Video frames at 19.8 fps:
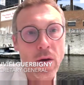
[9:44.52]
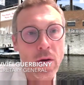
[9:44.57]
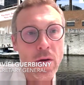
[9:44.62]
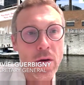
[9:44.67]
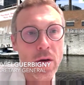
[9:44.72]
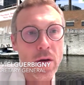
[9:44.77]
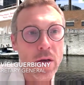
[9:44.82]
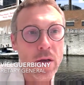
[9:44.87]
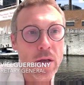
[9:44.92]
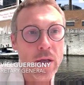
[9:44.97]

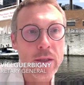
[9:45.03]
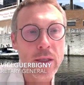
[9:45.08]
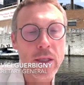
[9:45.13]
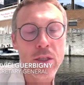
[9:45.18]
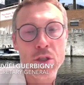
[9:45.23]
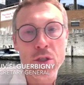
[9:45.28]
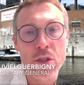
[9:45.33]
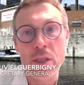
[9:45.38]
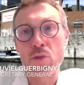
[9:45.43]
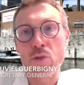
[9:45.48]
or
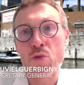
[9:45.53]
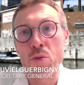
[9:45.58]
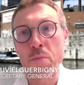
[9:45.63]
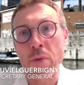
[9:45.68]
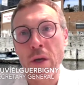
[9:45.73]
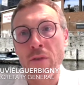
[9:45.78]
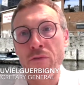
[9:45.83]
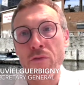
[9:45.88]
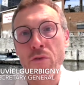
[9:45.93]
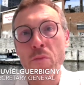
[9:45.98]
in situ
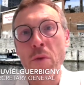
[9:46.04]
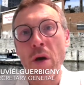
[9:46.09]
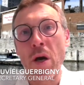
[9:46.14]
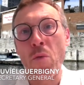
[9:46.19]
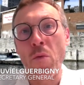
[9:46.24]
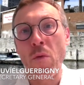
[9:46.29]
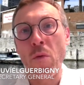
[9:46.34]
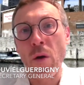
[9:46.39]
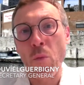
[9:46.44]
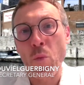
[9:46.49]
spray foam
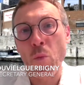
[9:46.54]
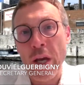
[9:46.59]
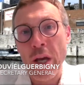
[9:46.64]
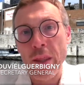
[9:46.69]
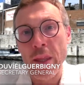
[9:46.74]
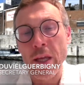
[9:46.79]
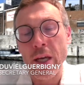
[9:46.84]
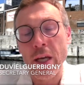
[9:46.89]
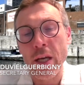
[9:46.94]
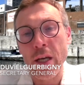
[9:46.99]

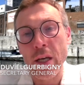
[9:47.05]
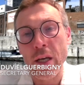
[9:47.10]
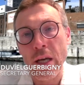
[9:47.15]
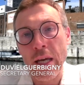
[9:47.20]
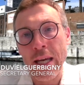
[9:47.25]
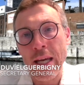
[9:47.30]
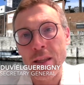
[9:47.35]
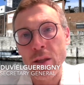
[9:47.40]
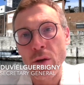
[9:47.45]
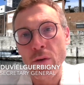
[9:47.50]
when
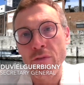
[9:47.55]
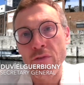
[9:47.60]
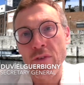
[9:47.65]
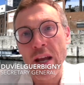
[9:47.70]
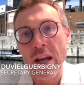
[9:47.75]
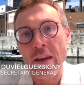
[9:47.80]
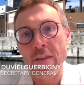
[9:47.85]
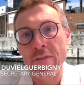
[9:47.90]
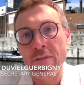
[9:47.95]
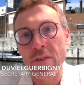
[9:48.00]
end of
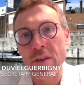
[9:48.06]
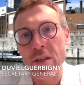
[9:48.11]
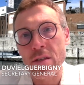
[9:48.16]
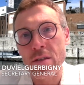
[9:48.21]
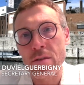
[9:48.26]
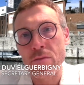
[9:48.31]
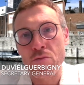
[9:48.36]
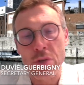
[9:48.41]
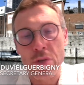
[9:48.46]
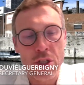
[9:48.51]
life
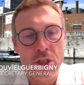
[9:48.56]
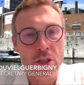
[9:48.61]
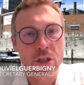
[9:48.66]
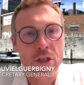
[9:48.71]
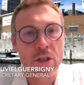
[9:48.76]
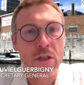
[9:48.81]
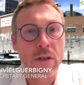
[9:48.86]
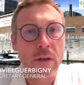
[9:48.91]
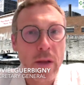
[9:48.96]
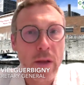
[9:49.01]
is
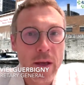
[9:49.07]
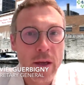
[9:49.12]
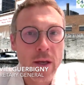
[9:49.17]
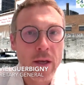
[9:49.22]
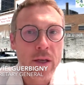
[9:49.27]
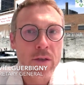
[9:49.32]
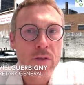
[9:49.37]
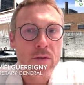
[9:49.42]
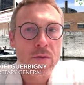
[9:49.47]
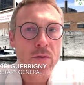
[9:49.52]
reached.
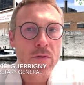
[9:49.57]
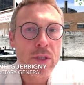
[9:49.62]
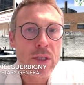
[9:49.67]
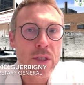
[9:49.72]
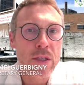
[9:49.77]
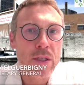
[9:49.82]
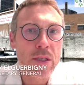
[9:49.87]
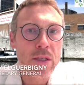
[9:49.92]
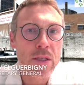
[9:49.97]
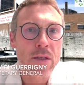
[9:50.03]
So
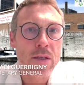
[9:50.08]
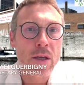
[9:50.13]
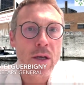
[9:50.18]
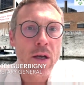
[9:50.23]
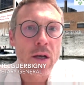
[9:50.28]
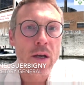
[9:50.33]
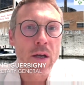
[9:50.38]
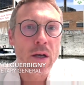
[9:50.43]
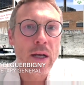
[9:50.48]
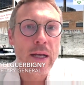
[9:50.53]
this is,
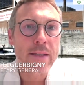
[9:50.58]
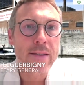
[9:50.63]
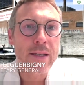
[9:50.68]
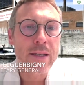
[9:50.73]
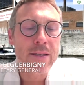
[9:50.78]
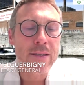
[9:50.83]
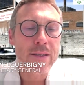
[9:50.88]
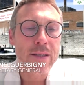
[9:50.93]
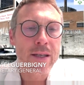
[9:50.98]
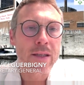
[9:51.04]
as I
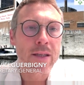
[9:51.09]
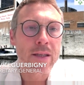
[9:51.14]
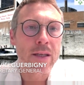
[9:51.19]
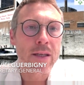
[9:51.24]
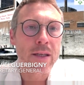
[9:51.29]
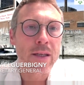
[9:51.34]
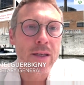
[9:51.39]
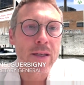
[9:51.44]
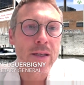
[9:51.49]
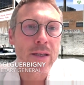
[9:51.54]
said,
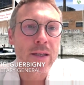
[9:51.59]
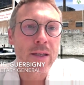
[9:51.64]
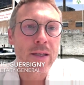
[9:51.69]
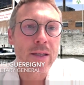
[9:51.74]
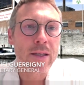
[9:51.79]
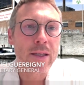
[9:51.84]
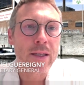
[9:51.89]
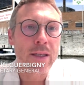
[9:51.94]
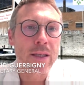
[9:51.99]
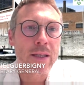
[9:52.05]

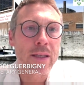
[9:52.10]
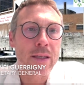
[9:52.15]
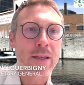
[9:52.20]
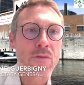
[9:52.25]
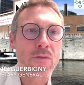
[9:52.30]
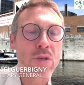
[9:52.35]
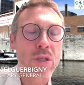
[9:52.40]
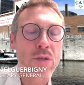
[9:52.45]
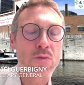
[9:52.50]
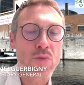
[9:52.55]

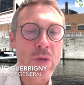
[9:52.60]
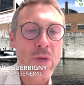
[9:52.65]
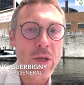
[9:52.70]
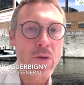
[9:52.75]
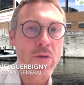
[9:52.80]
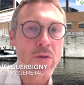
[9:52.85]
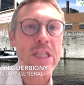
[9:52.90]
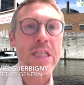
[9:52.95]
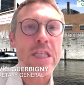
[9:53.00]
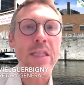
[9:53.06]
there is really
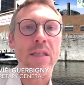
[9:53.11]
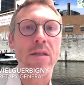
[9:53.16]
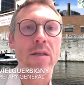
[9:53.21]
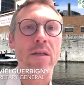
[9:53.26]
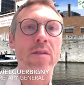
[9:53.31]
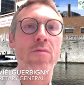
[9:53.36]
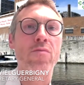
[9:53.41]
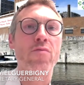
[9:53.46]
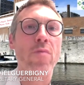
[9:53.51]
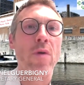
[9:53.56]
a need
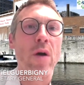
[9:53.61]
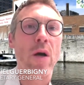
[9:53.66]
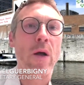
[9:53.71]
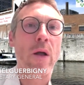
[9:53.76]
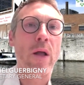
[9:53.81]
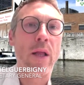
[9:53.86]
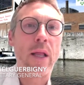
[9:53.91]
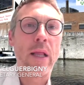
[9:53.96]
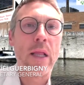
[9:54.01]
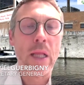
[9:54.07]
to
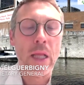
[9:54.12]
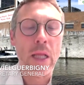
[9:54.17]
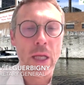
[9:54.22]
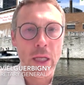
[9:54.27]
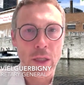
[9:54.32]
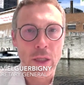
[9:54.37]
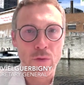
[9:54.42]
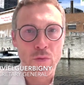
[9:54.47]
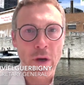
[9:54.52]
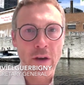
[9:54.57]

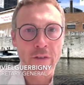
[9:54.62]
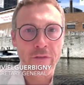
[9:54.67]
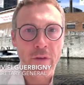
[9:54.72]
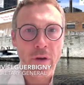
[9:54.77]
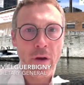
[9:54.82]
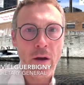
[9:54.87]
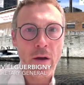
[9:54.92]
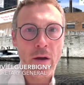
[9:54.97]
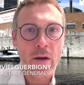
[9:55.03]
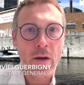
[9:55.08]
have
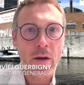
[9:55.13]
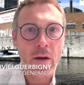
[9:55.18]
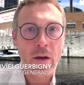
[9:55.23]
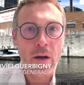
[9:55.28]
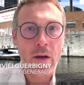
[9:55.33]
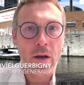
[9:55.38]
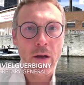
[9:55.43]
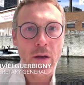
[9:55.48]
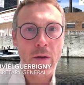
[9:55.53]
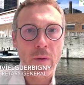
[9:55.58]

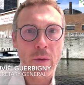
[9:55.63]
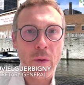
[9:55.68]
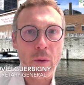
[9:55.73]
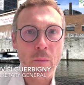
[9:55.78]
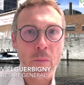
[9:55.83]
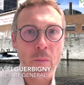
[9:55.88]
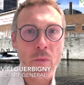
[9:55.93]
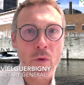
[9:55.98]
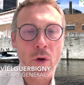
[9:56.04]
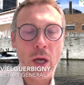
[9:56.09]

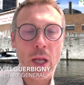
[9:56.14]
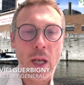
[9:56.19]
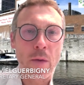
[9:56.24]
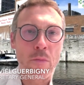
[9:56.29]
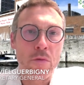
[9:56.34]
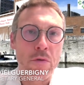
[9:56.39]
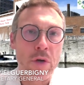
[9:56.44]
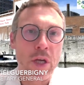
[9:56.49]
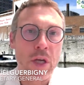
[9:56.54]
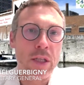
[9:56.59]
more
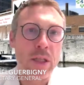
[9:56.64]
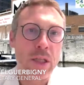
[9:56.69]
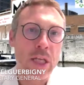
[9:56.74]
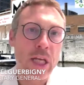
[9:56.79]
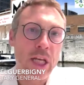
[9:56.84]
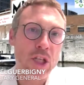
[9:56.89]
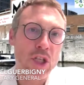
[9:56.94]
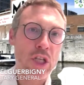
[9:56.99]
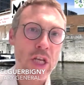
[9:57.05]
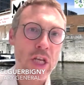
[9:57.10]
elaborated
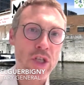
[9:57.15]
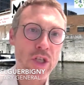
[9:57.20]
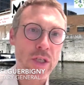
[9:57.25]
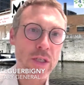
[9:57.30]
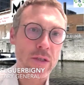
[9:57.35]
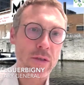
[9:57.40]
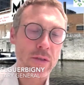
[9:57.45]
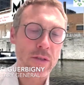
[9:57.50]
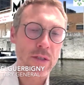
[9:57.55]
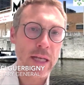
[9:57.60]

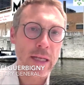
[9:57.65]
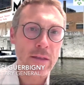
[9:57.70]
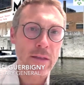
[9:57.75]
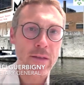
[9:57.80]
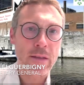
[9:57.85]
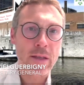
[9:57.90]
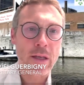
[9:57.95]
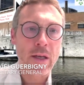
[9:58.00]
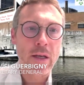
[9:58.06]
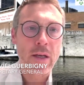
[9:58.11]
exchanges on that.
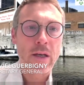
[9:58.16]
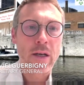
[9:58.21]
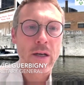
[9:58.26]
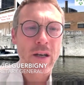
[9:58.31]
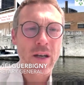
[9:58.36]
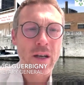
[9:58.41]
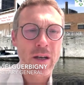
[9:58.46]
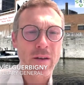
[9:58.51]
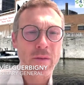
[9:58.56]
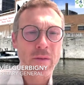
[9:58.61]

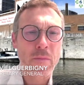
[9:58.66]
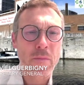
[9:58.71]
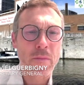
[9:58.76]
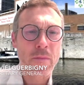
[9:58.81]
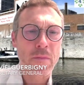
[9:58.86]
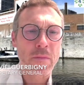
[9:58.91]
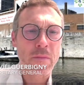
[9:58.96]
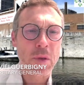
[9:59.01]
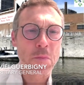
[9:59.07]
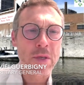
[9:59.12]

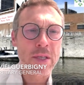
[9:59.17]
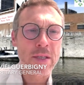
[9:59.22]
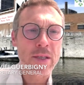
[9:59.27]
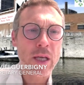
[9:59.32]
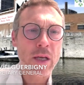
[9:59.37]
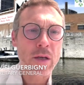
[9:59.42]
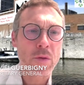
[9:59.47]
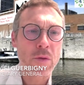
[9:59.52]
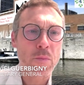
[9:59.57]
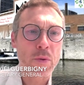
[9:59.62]
Maybe
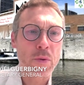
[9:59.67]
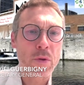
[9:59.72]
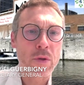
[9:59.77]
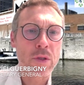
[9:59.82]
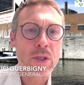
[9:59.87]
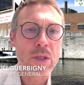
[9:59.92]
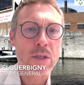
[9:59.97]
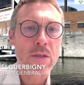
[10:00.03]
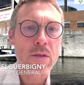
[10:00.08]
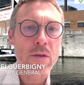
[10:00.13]
second
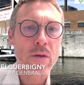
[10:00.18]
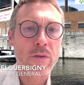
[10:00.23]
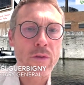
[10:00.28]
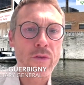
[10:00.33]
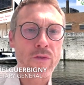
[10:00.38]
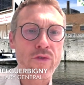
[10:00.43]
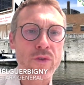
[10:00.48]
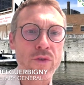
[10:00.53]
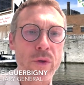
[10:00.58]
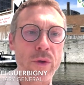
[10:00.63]
point is
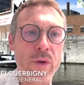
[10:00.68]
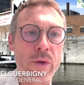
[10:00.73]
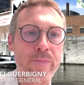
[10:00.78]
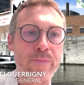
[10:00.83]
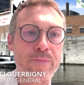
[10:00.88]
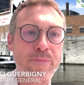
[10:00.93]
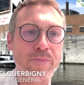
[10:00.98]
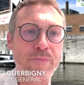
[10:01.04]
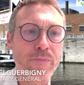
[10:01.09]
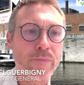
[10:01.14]
on the
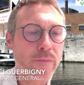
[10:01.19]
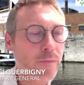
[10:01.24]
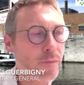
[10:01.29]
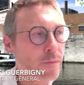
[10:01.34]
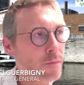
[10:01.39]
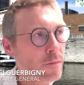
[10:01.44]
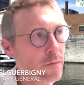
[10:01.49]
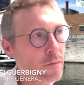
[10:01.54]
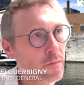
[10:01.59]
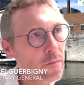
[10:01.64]

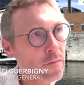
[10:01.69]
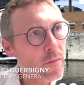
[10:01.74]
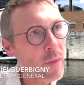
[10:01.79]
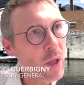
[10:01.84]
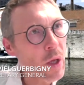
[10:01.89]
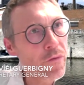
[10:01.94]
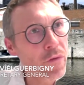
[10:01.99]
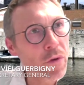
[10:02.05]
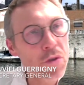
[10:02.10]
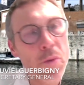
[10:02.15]

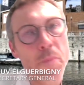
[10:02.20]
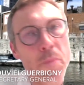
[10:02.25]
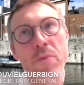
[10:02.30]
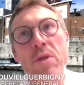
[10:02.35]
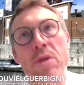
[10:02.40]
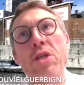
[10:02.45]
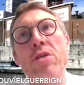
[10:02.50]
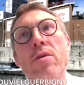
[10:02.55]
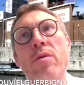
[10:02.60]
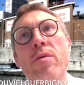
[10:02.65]
for
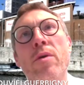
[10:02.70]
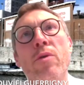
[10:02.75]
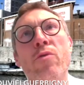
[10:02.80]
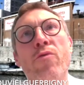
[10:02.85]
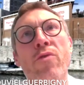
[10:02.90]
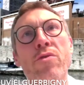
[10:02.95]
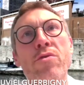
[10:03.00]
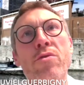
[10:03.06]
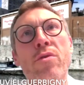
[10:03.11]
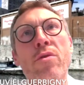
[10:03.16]

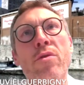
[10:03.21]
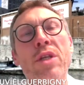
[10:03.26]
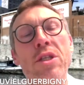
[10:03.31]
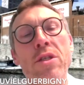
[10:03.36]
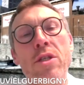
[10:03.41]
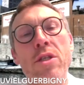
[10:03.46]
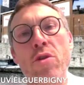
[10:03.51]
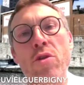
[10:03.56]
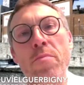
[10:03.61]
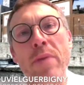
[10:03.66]
the
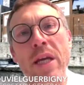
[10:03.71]
decision